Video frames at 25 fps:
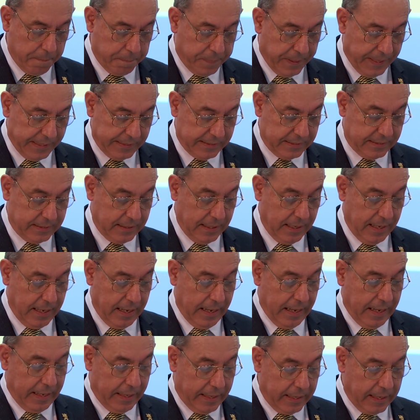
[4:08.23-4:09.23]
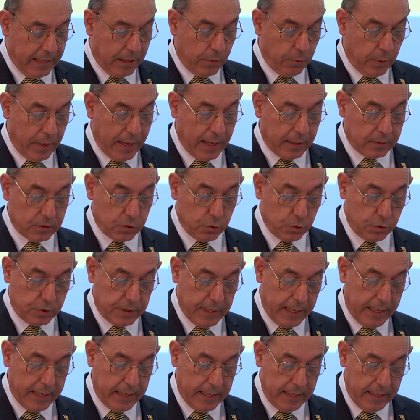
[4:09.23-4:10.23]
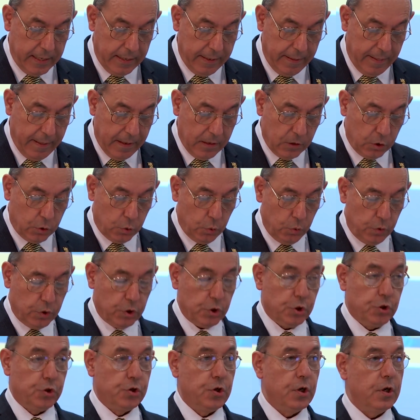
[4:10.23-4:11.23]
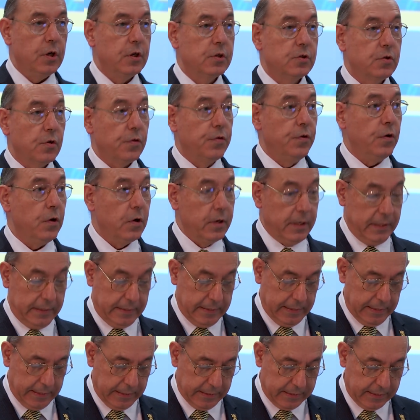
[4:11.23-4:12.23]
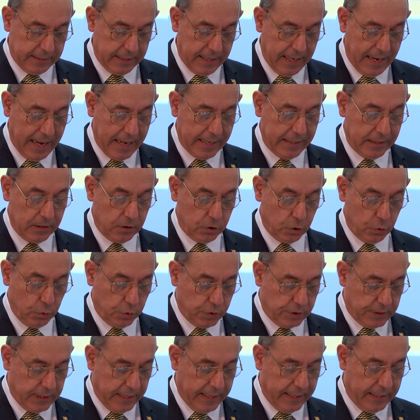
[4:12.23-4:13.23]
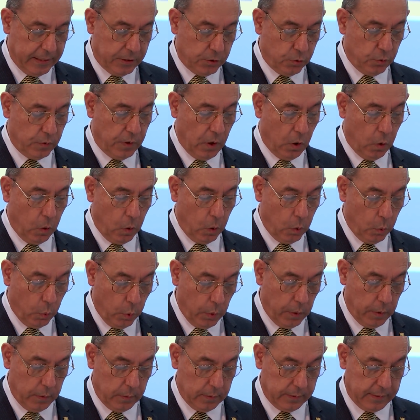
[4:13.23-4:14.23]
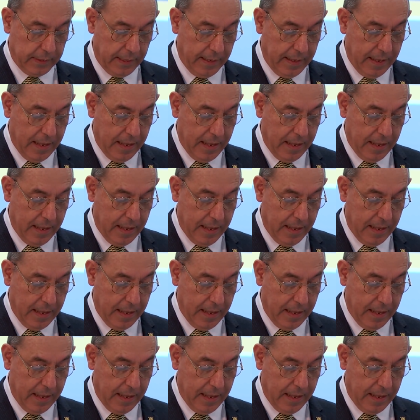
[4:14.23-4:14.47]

But here we are to say to the church authorities and to say to the whole world